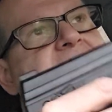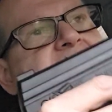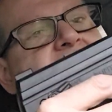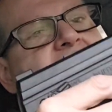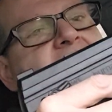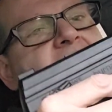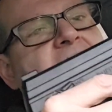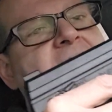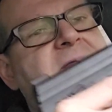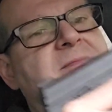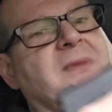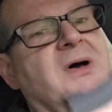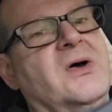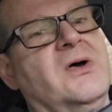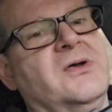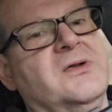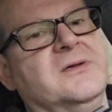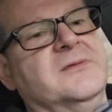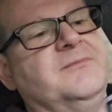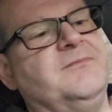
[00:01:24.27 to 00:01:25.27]
the
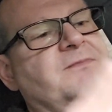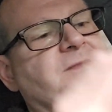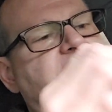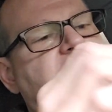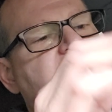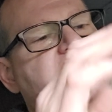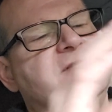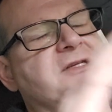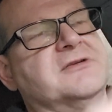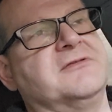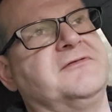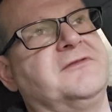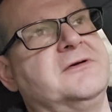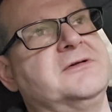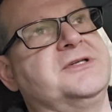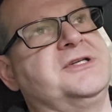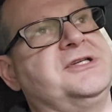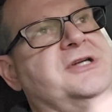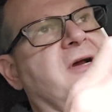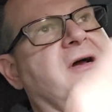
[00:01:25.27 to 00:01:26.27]
ball as your
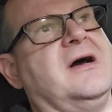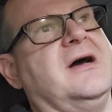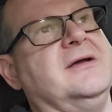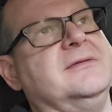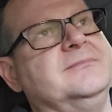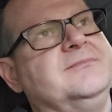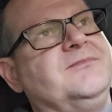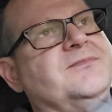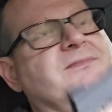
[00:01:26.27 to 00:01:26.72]
first shot,